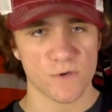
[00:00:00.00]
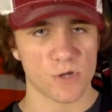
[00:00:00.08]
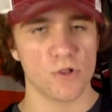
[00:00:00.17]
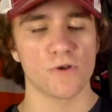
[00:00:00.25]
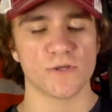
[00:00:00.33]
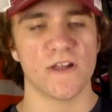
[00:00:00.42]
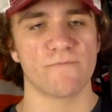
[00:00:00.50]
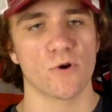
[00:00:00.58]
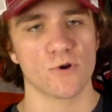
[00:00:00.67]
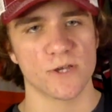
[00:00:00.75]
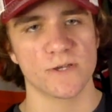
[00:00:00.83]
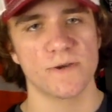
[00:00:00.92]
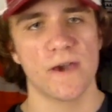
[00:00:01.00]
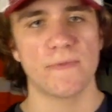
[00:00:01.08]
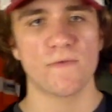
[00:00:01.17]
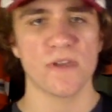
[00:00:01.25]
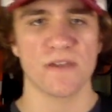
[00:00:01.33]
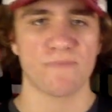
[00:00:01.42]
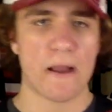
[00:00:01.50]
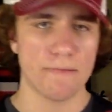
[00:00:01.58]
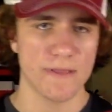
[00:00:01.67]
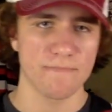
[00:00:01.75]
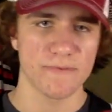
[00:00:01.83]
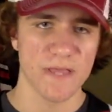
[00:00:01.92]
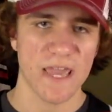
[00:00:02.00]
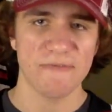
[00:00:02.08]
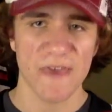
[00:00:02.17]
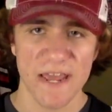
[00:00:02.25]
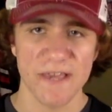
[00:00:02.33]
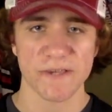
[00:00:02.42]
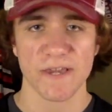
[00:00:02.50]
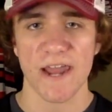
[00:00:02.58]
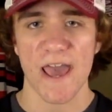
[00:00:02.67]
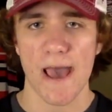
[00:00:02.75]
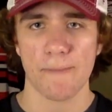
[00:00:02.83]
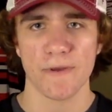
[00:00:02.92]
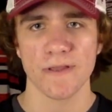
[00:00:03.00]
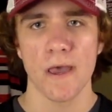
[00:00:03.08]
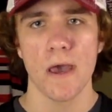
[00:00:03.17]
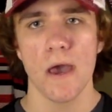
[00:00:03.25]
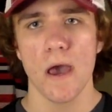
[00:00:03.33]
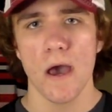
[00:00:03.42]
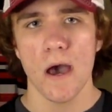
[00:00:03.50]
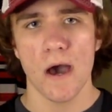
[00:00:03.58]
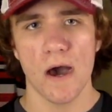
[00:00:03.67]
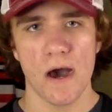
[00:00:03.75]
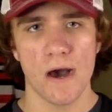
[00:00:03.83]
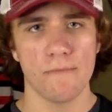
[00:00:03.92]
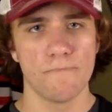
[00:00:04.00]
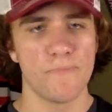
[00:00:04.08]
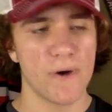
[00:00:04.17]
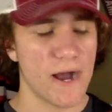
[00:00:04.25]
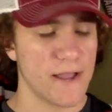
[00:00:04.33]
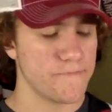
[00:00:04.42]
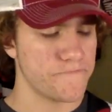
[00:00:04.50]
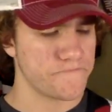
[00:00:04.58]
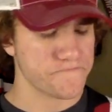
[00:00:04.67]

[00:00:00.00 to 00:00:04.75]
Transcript: is a close enough person to him that we could probably believe that it is going to happen. But